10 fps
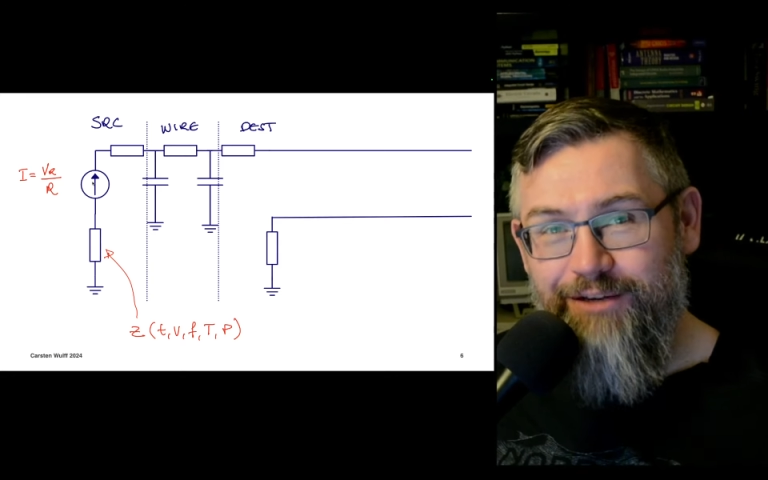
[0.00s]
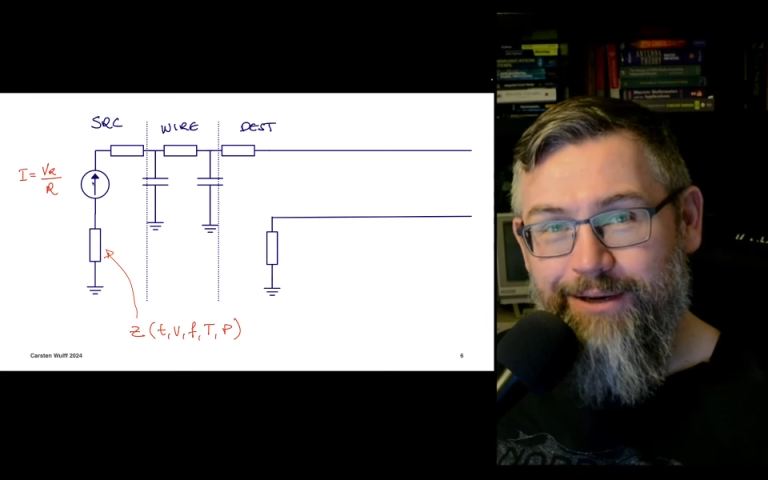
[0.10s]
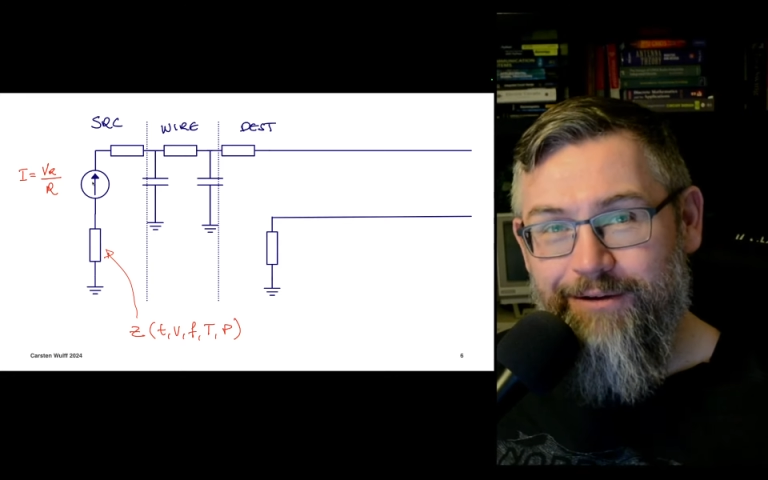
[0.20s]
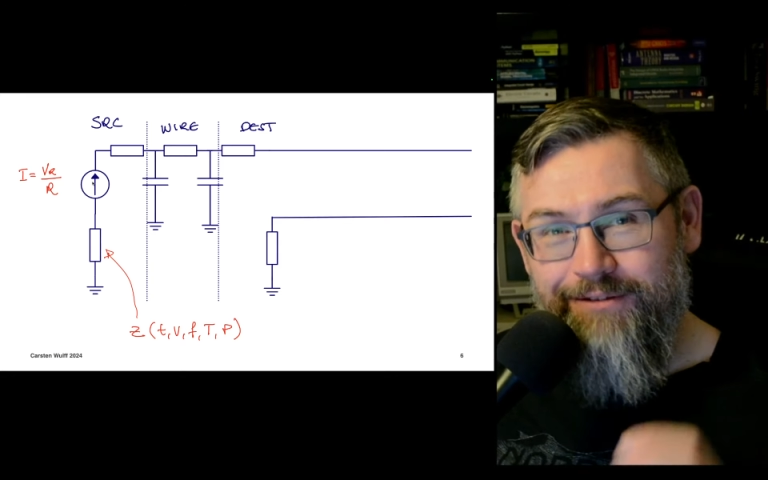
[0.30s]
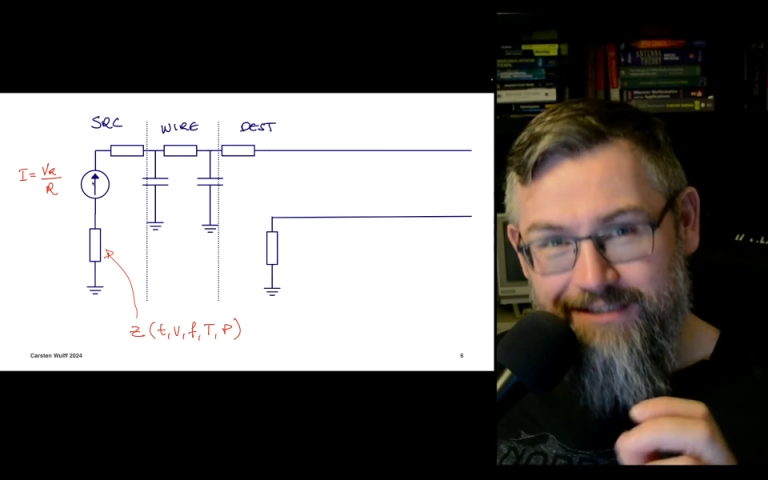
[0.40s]

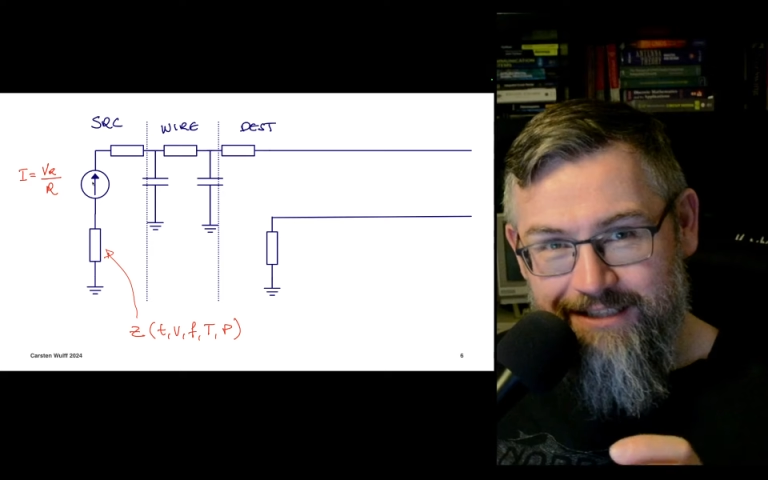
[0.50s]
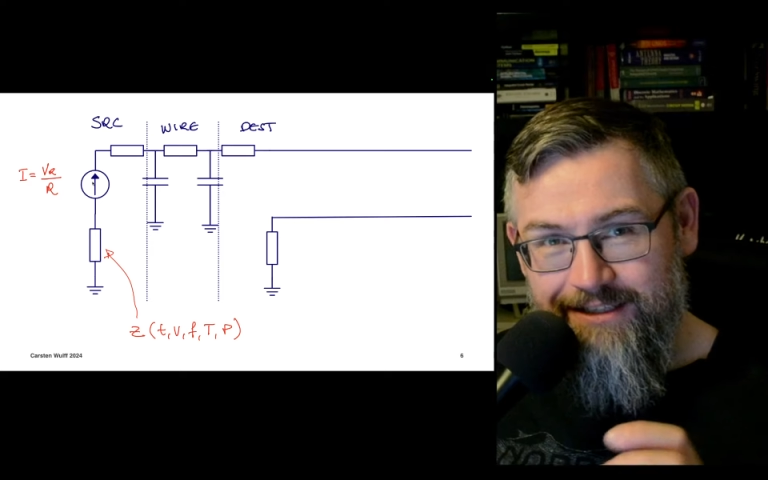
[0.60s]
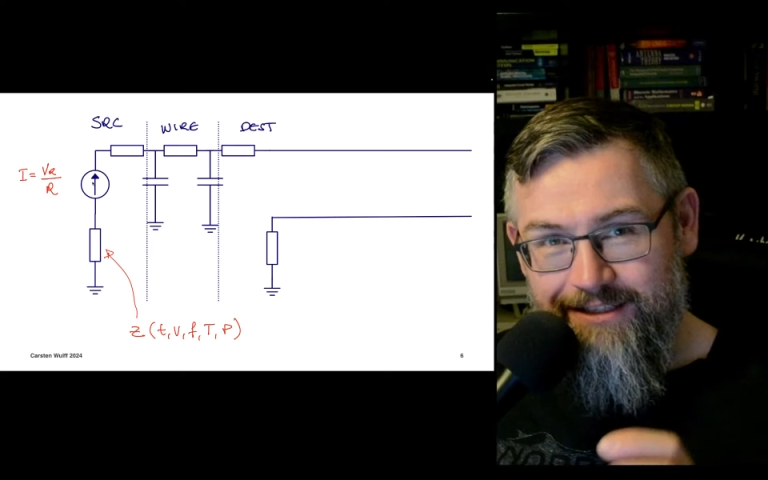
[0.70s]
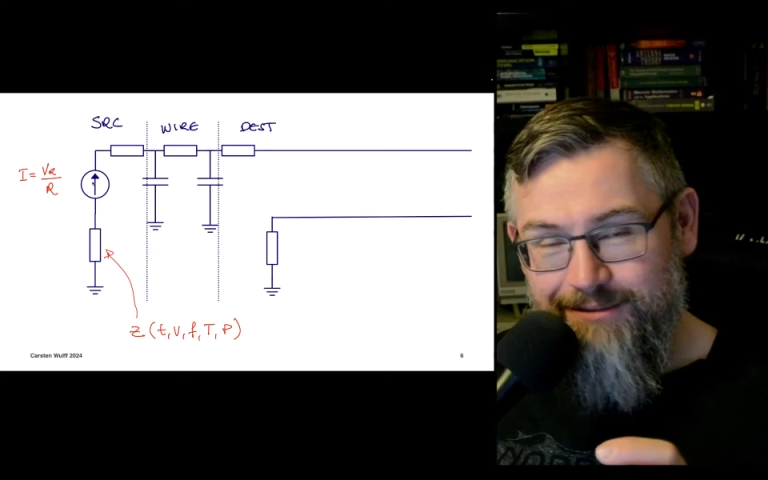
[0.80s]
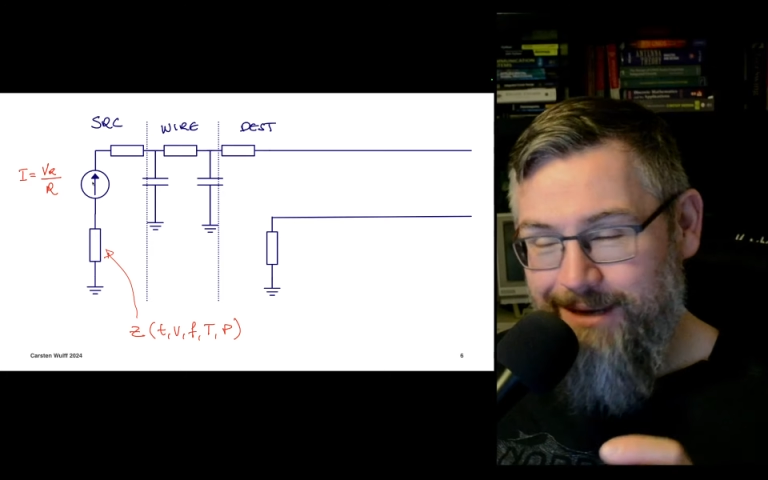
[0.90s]
about.
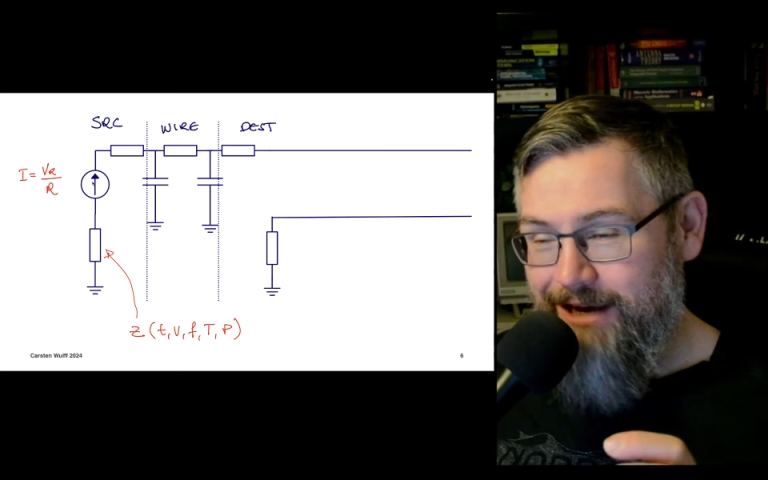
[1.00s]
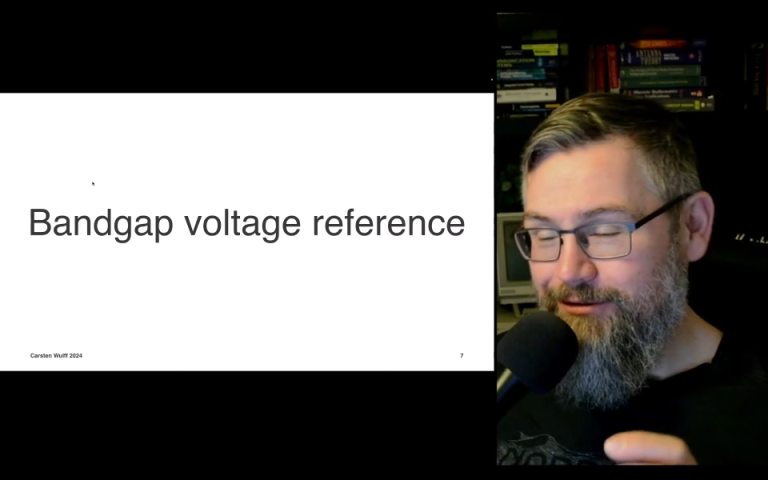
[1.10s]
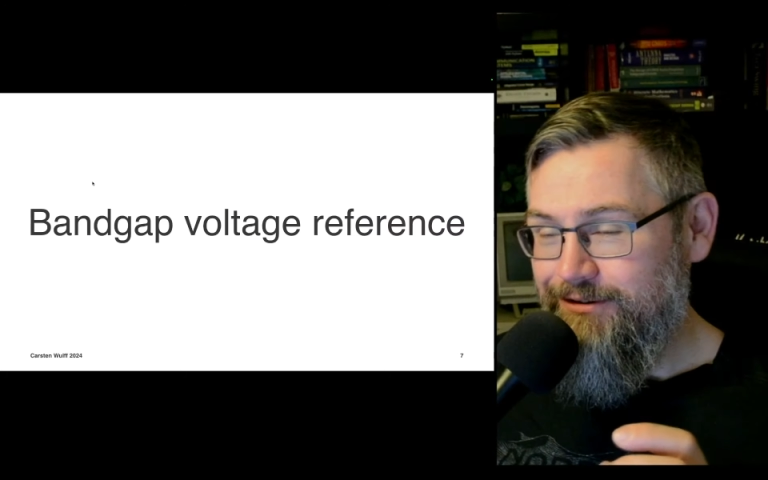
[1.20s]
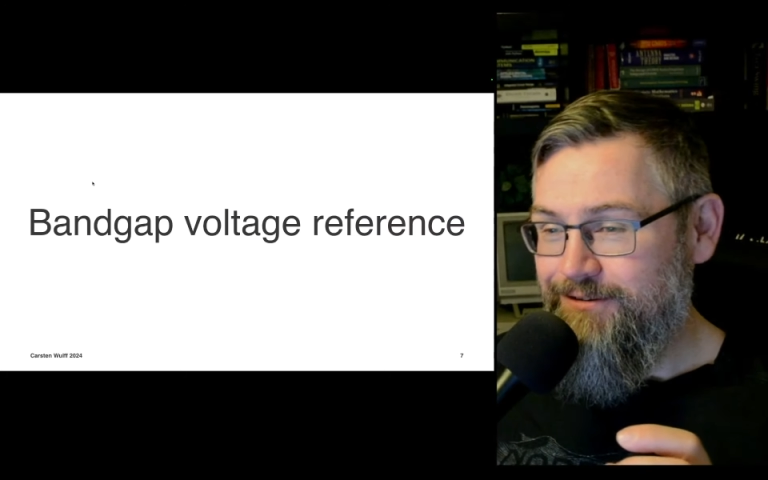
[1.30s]
Details matter.